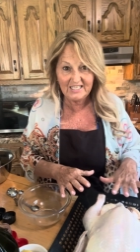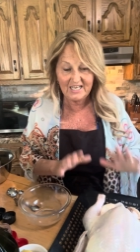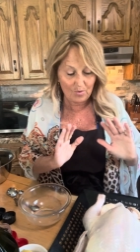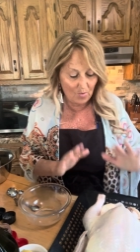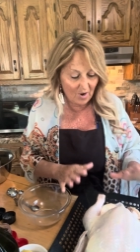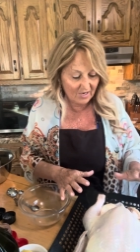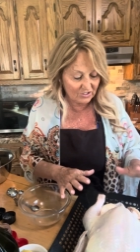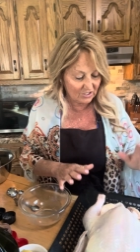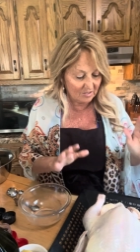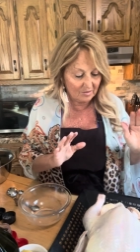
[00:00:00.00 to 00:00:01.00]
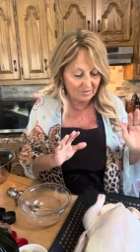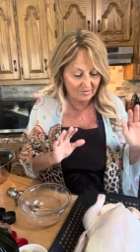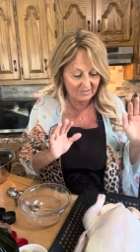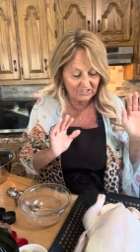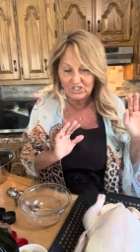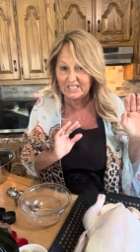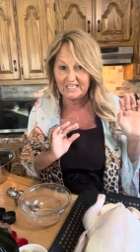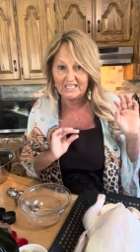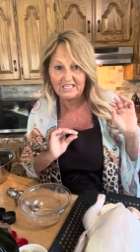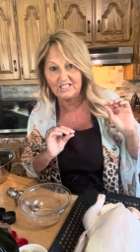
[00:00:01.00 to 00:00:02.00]
I washed the
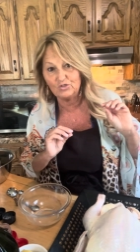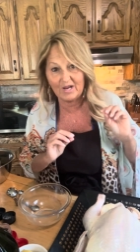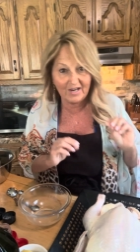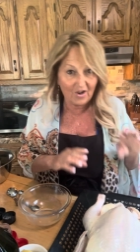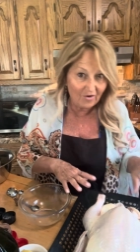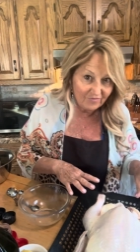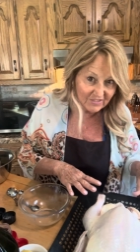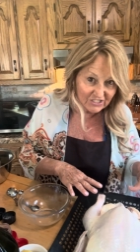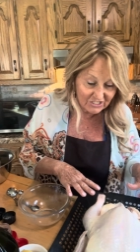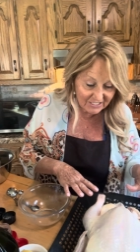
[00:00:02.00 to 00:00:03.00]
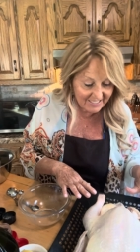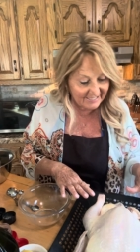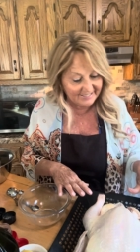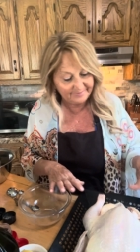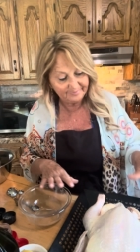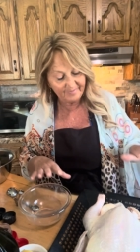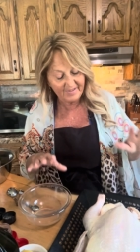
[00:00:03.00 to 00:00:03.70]
chicken, dried off the chicken.